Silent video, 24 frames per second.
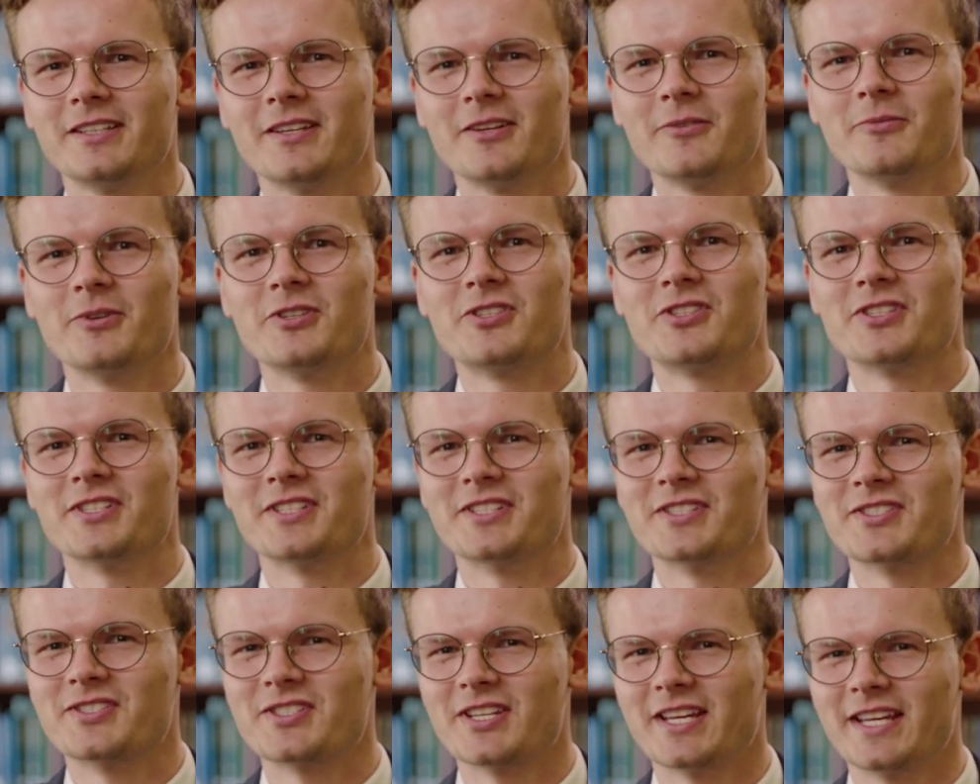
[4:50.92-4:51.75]
which
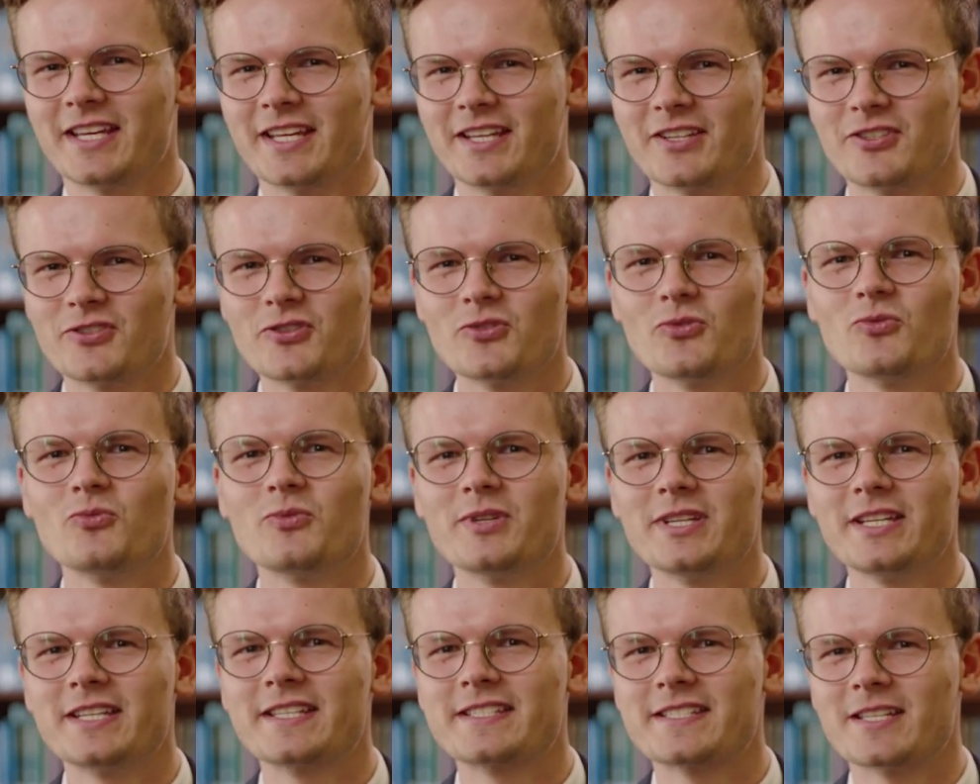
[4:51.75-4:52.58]
is a
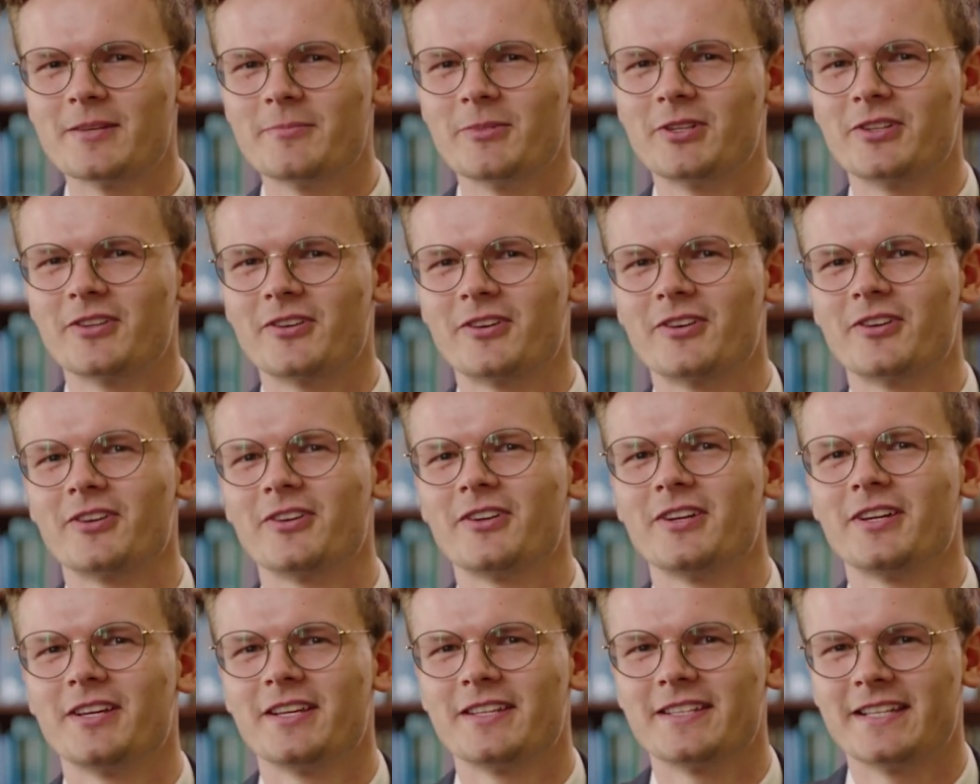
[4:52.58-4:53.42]
2-week seminar
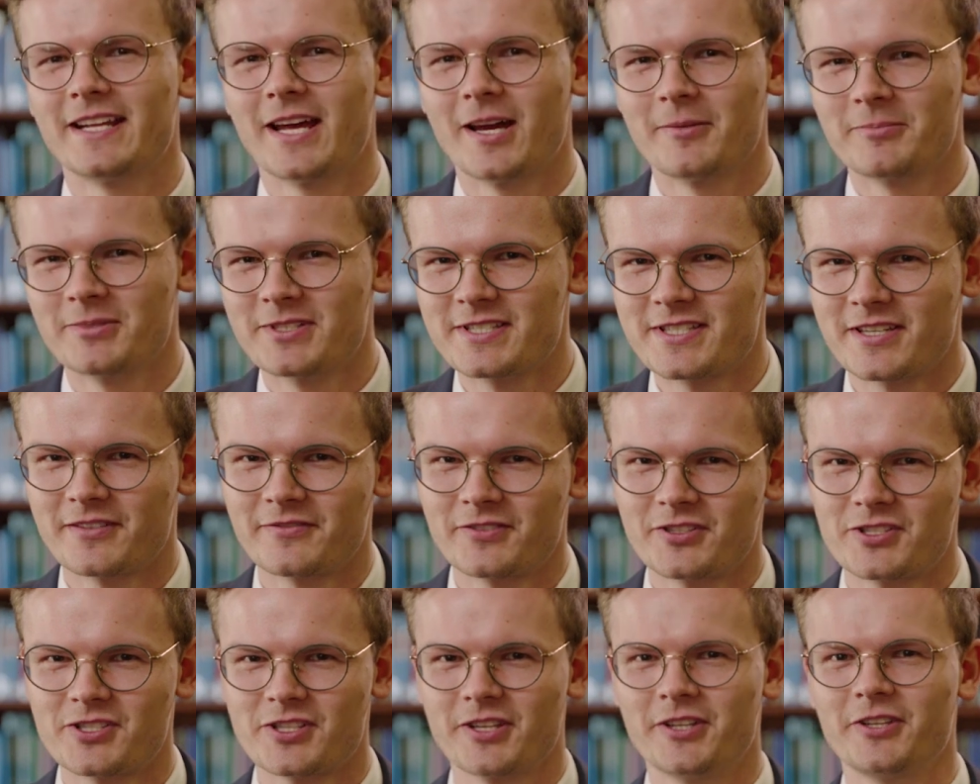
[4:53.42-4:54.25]
that happens
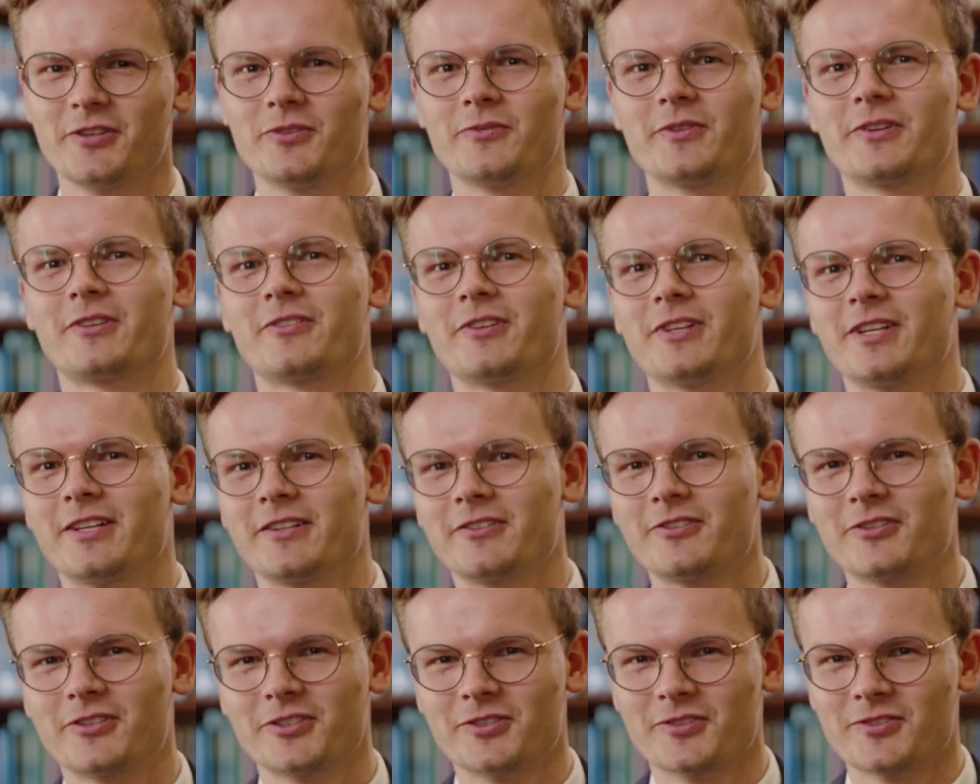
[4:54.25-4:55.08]
every January at
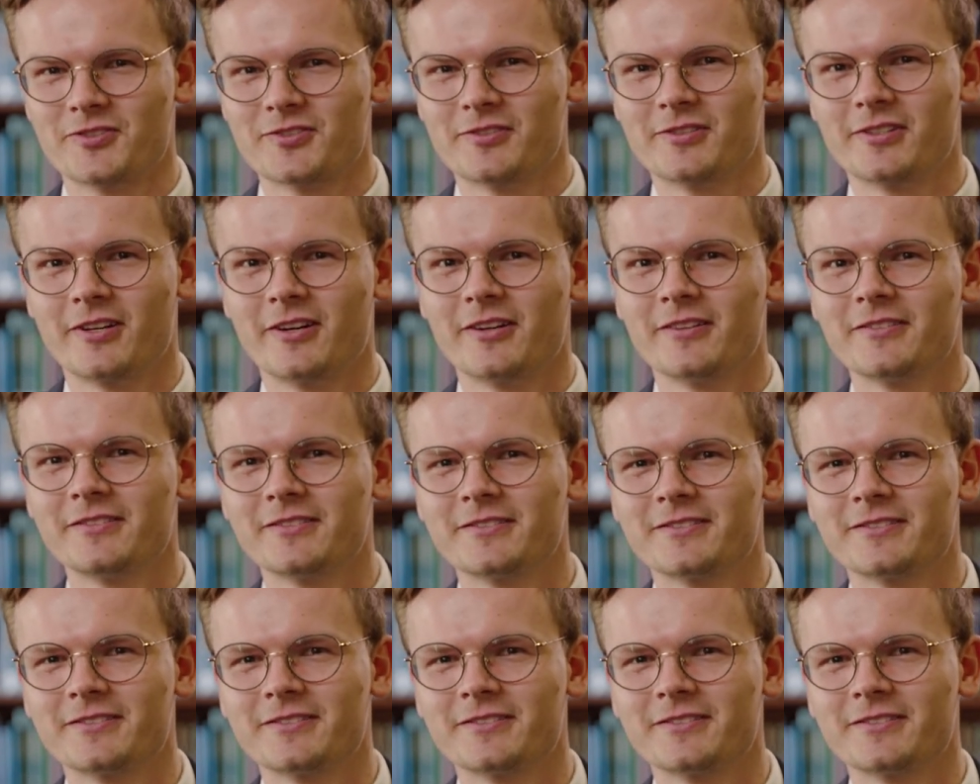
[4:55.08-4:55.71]
Cardozo Law.